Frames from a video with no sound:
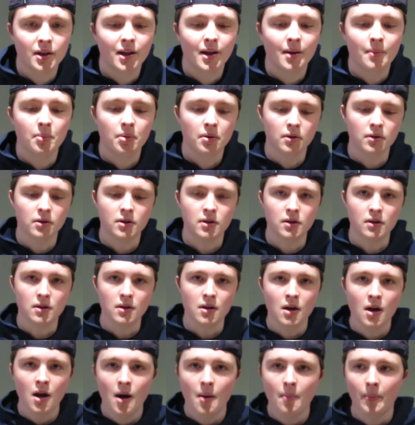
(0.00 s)
to that person,
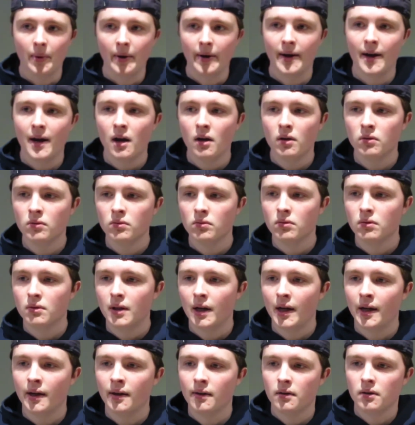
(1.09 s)
but now
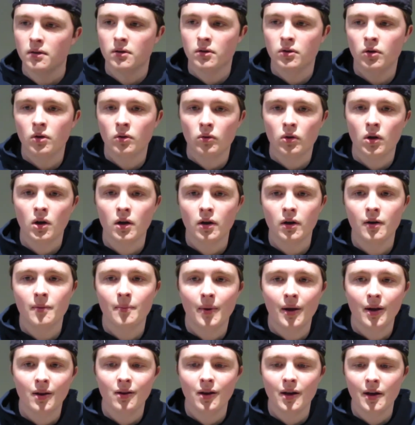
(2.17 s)
that they're no longer in
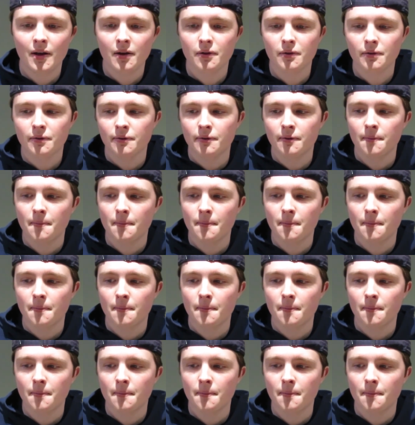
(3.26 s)
my life,